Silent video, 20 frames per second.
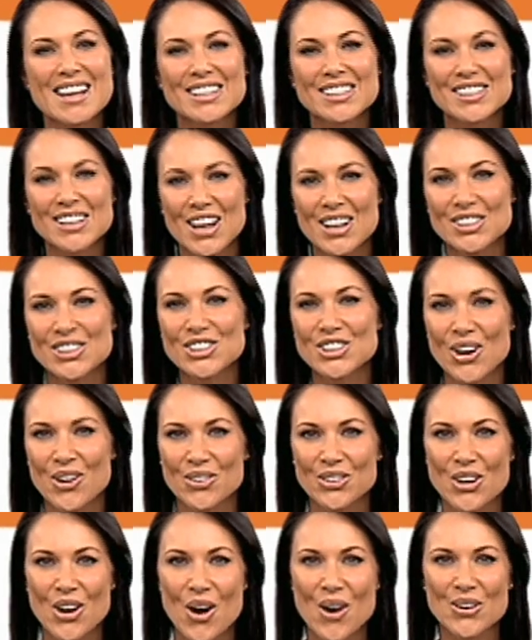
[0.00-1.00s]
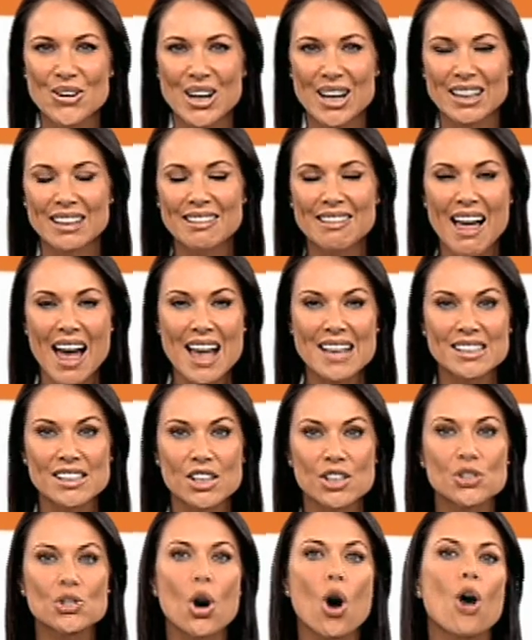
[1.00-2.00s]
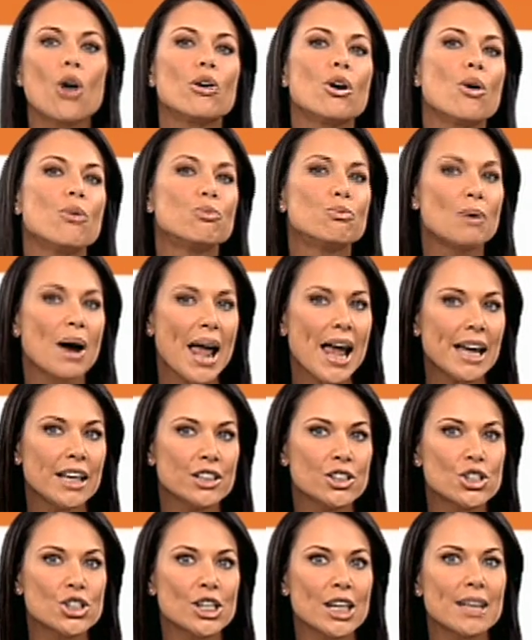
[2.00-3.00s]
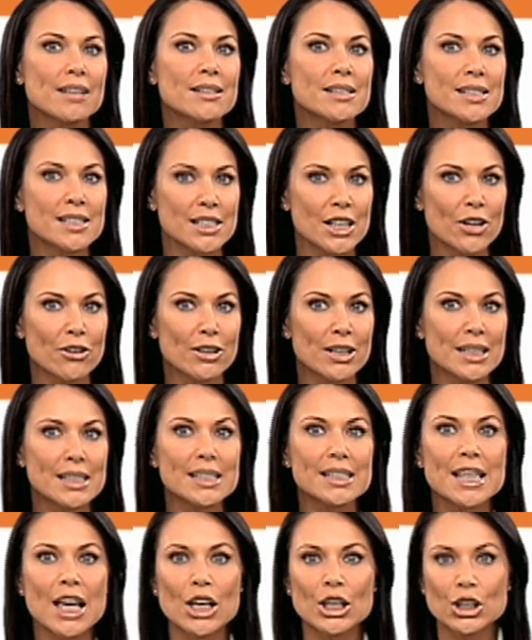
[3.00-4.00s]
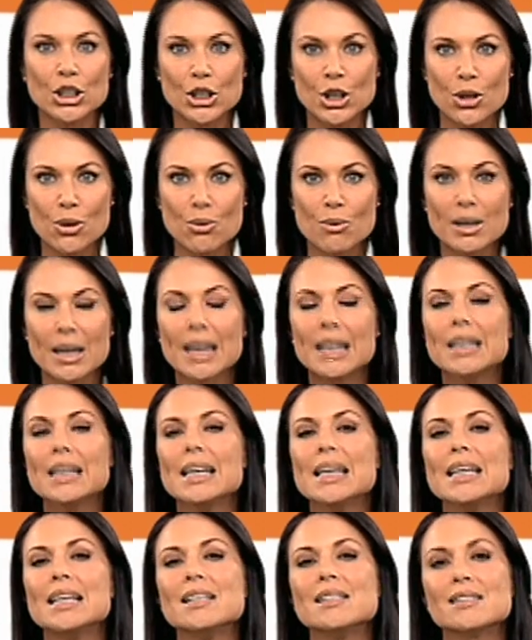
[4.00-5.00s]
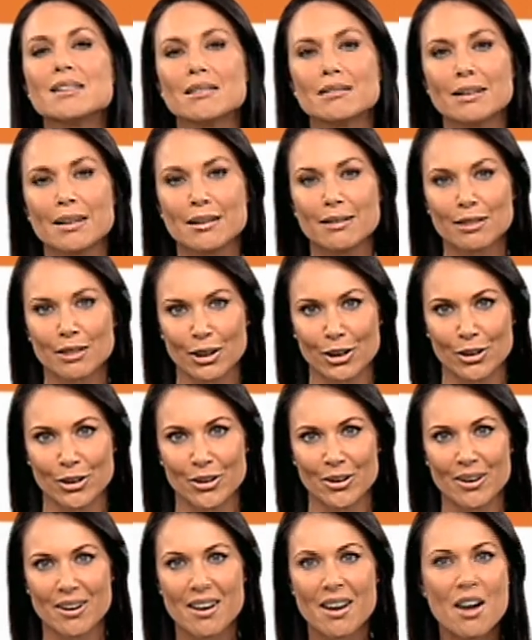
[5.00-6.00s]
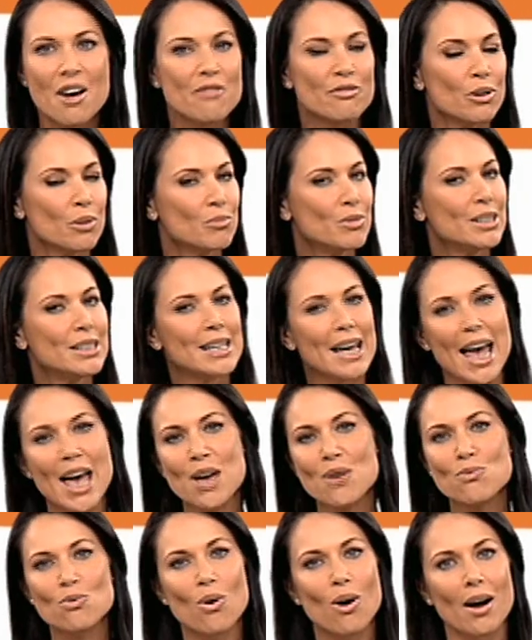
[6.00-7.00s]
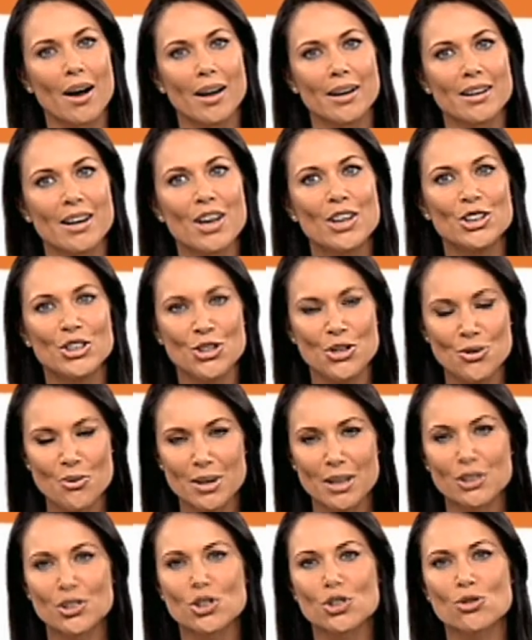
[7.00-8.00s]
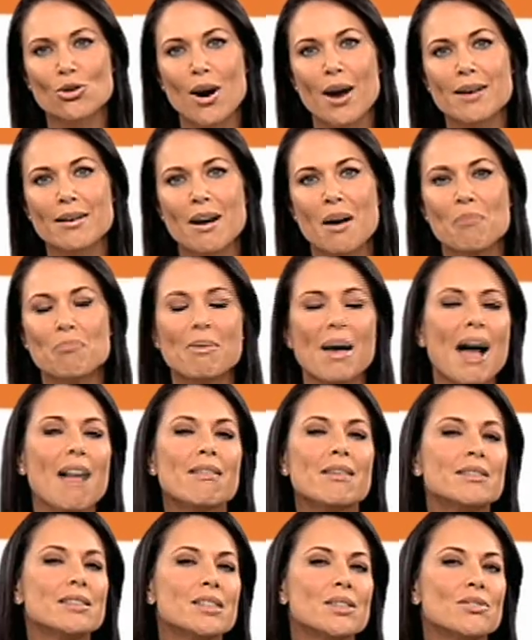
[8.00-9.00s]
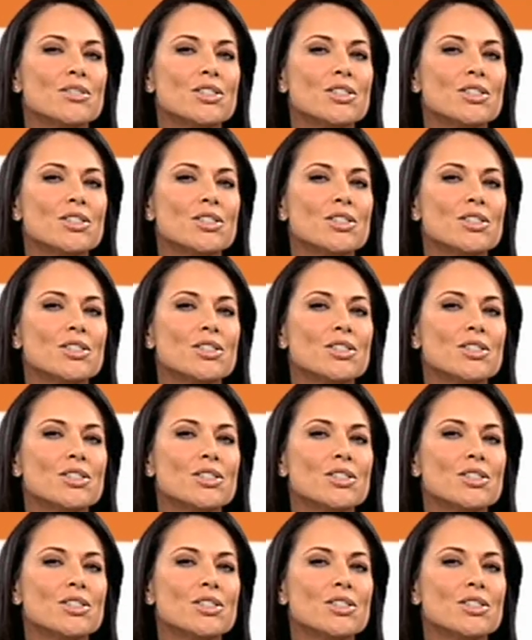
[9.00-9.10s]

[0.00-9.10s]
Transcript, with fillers: Sunstone Yoga classes are arranged in a series that you can easily learn. From day one, you can strike a balance